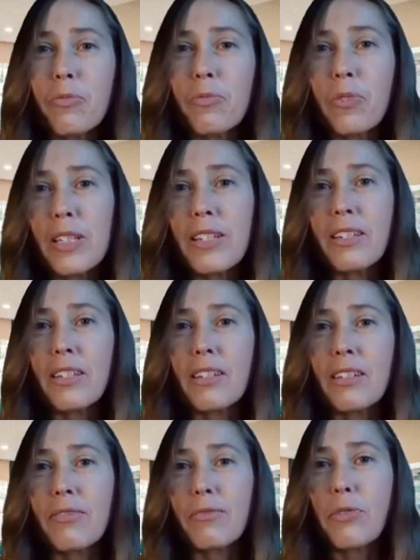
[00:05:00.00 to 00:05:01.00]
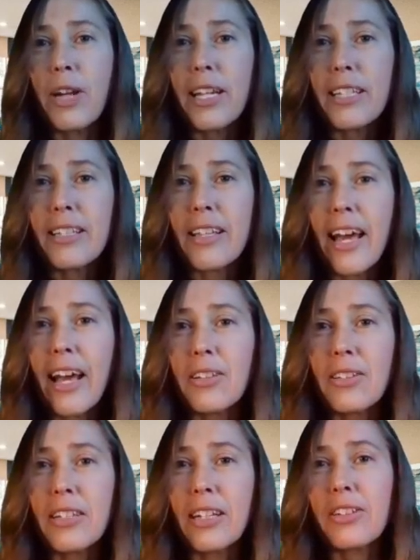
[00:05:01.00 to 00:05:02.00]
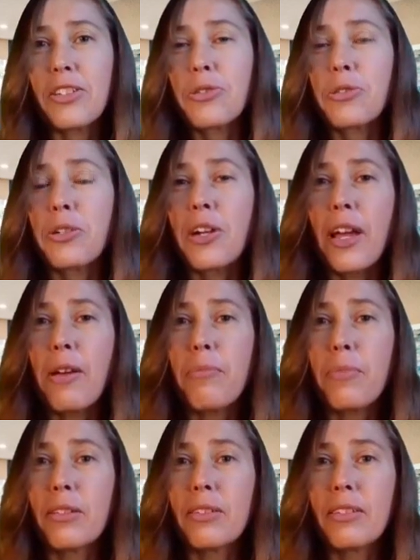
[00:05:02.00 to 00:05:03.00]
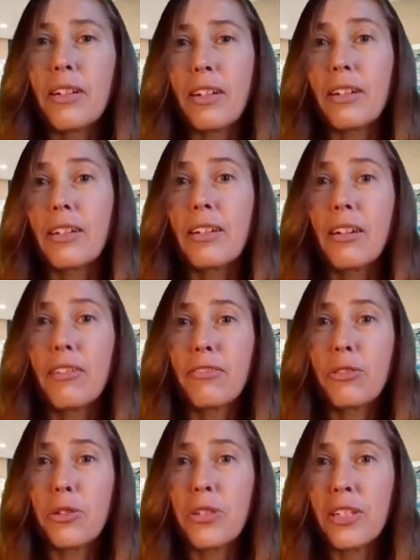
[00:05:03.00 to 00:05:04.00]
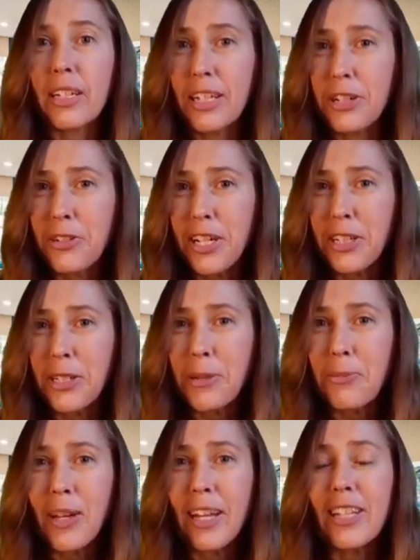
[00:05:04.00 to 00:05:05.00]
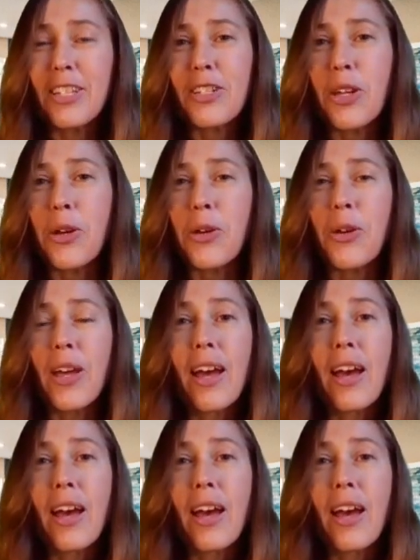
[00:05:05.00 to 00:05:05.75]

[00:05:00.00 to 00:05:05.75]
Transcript: wants to raise the house next door and build a golf course and country club. And so